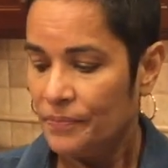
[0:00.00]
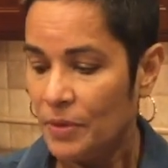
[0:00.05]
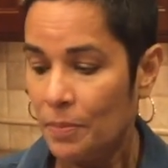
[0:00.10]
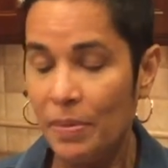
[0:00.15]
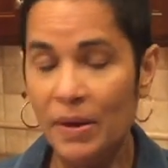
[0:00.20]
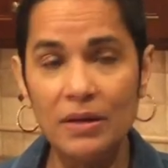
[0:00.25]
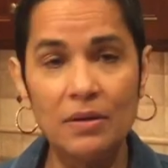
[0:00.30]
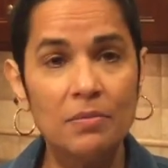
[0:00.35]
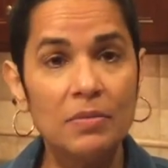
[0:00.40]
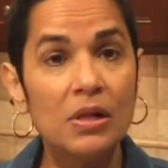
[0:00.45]
The
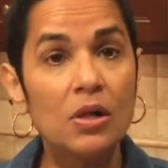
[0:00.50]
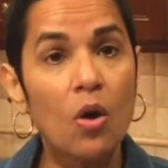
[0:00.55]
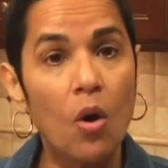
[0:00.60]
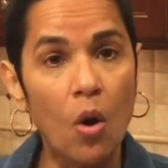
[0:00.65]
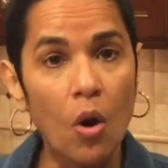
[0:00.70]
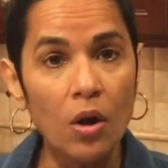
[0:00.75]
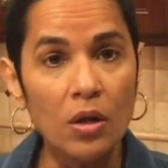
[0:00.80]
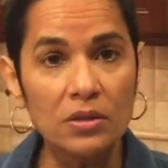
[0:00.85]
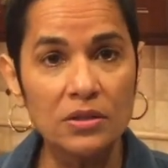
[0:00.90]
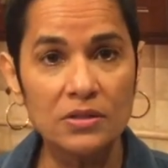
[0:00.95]
buttermilk
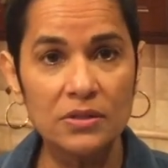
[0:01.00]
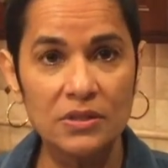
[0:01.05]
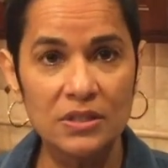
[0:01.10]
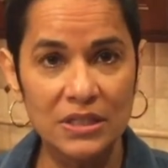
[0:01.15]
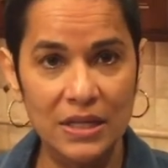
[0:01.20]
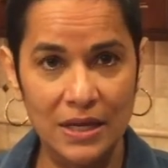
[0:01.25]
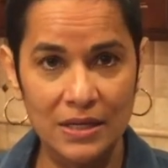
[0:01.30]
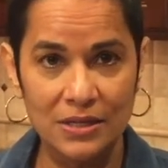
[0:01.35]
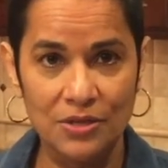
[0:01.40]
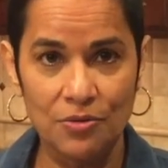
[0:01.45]
also
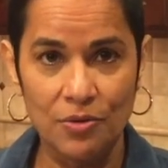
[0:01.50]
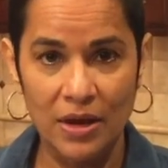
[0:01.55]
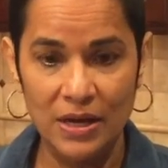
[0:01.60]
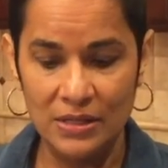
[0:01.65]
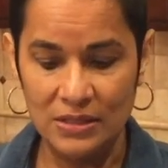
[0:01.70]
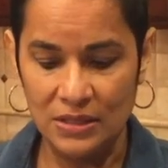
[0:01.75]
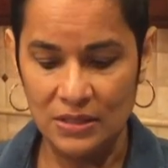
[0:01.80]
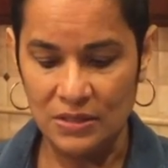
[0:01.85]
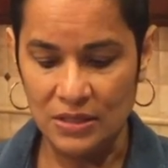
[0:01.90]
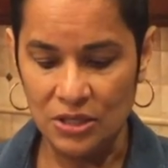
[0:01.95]

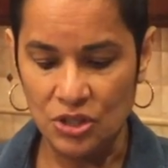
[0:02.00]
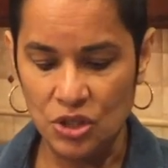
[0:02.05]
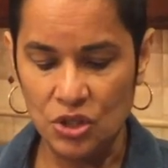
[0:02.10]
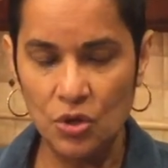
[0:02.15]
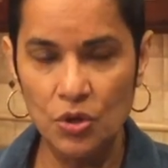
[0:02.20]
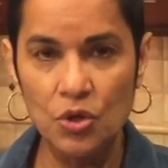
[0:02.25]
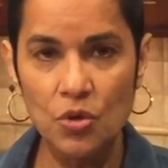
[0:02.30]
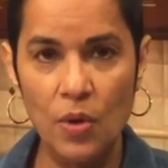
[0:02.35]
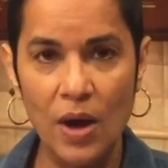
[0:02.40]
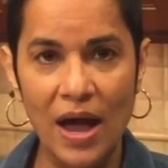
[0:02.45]
tenderizes it,
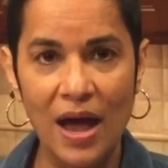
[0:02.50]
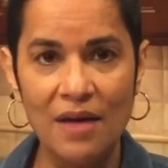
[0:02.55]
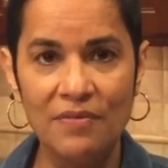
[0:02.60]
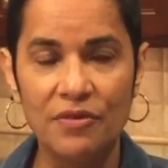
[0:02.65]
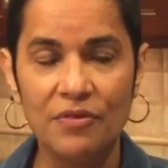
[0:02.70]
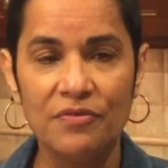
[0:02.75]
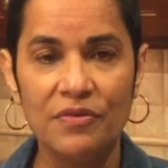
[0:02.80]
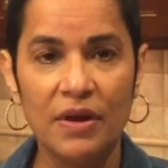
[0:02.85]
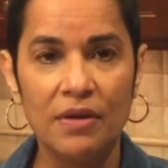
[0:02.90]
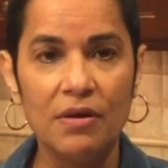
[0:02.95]
so you have
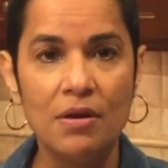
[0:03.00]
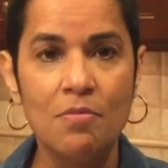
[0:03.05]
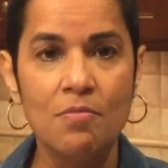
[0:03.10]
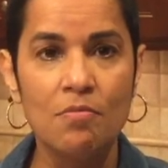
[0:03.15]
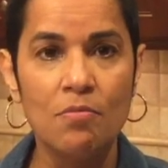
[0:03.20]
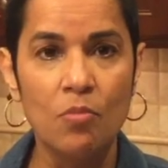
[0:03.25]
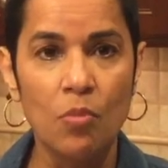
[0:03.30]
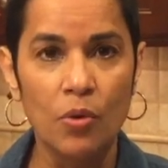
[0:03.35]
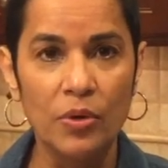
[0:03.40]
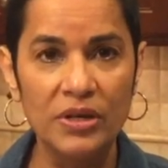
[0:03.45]
a very
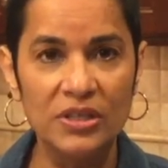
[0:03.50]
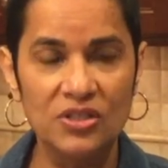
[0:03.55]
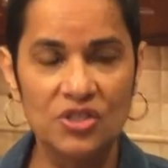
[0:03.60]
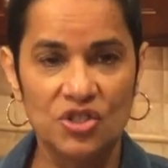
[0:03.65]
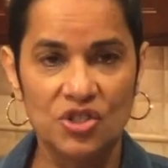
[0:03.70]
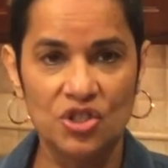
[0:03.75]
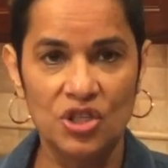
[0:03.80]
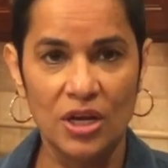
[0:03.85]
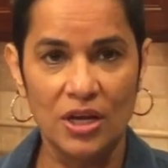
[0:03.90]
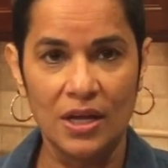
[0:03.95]

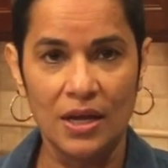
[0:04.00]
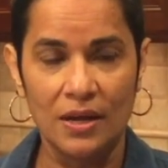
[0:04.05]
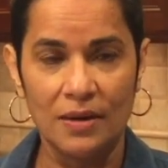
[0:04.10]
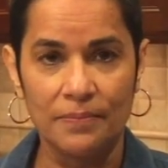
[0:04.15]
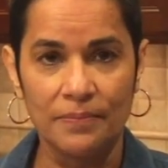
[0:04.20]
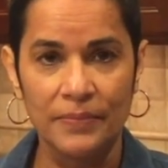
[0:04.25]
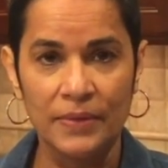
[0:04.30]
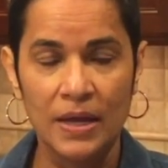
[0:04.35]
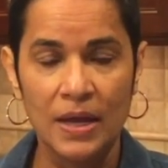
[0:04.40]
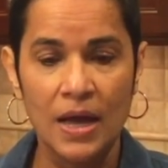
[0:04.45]
moist
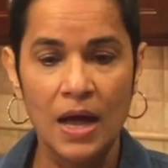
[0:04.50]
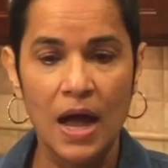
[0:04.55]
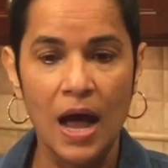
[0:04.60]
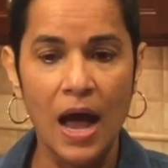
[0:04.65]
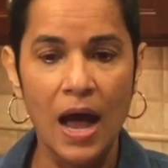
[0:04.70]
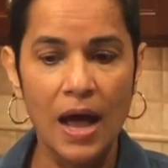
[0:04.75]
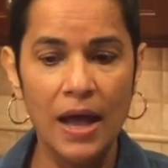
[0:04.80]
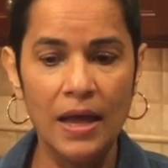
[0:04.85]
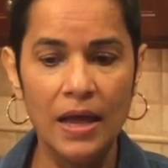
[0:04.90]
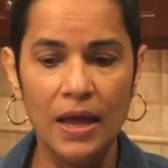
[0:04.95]
chicken.
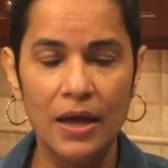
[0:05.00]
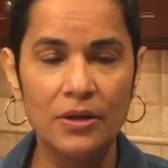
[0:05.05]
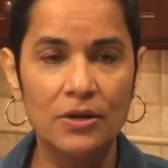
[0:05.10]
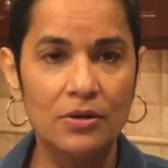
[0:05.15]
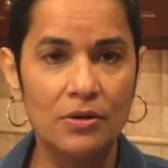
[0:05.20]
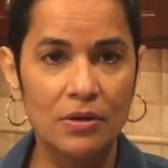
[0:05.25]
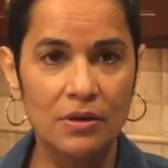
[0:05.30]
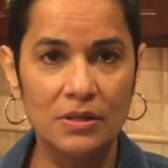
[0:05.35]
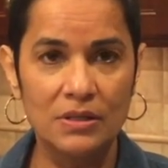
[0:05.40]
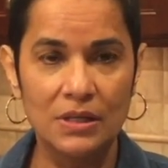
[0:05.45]
I had
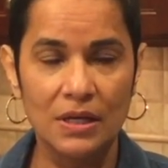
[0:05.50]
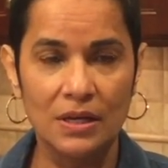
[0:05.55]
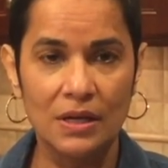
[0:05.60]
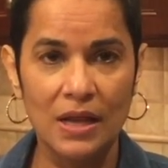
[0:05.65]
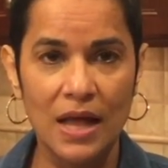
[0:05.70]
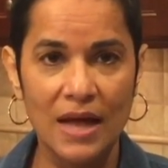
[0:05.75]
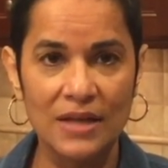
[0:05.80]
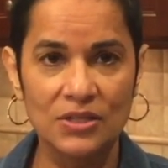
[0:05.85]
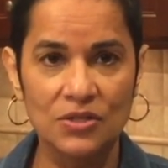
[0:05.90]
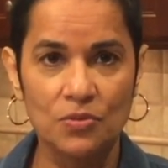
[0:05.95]
cooked it
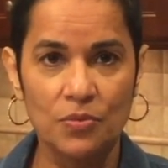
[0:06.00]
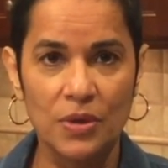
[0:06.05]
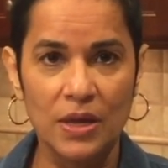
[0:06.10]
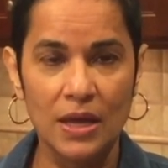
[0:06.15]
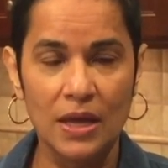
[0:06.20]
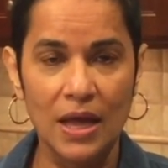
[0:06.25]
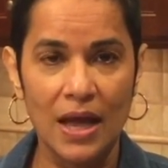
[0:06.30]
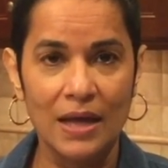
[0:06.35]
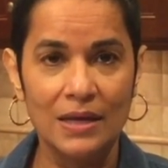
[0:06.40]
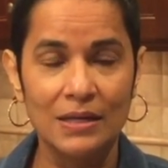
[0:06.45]
last
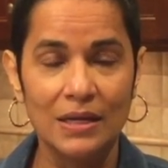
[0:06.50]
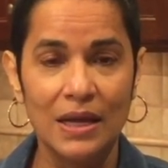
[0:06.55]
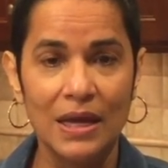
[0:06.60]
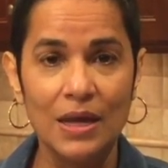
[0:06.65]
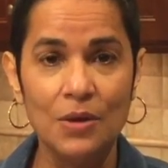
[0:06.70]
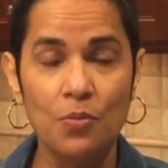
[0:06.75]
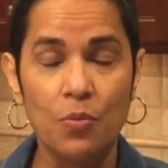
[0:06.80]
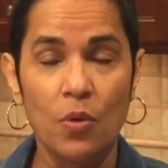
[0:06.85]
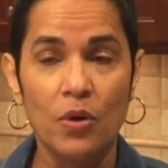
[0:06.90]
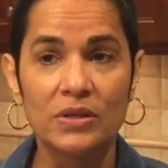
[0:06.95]
week and
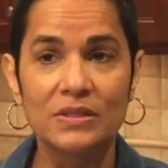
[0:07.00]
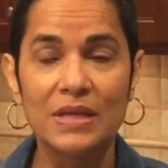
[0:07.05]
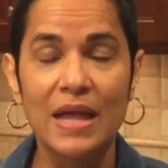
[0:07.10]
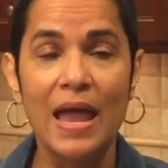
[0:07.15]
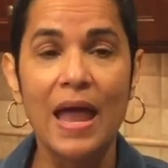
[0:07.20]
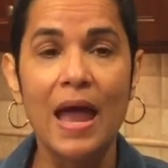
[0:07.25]
it was